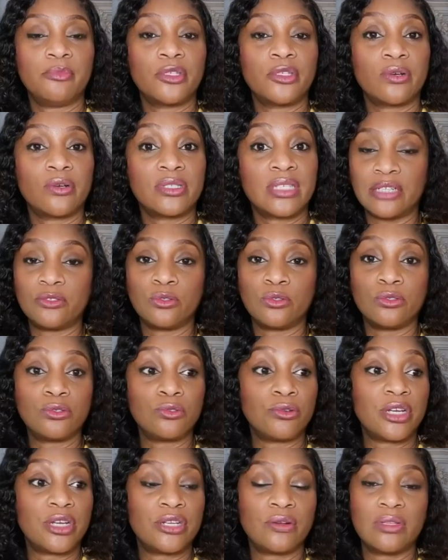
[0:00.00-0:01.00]
because I
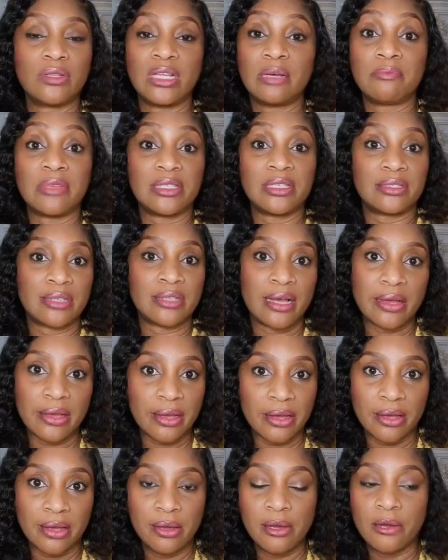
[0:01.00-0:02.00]
don't know another
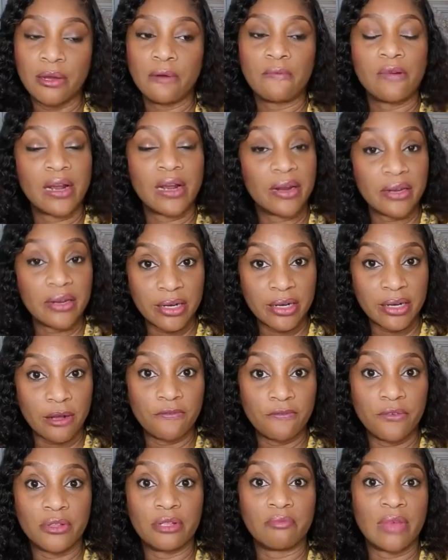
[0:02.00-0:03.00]
Messiah right
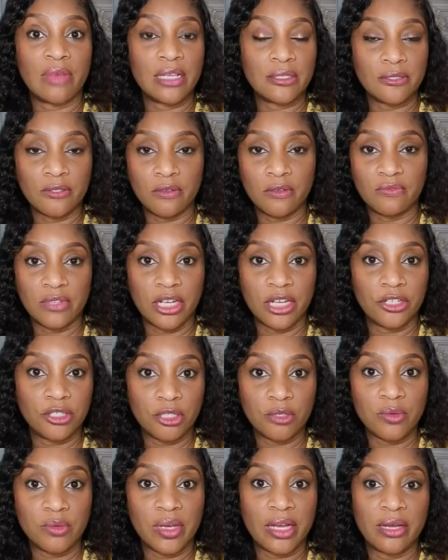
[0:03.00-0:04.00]
now for the masses of
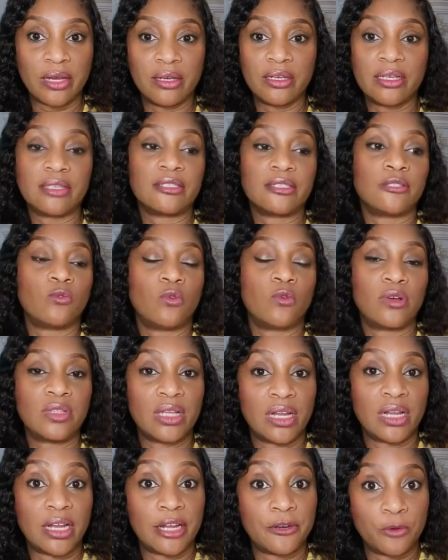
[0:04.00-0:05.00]
Nigeria. He's the
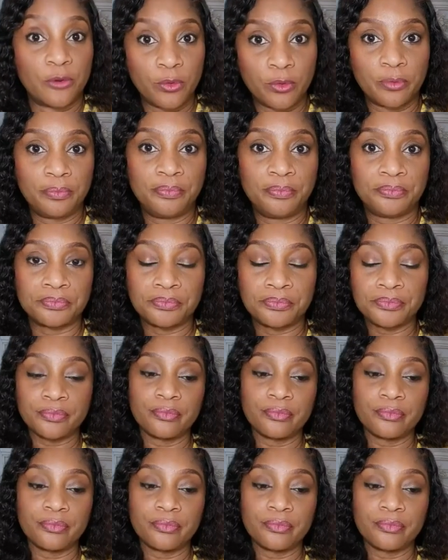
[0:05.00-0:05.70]
one that I know.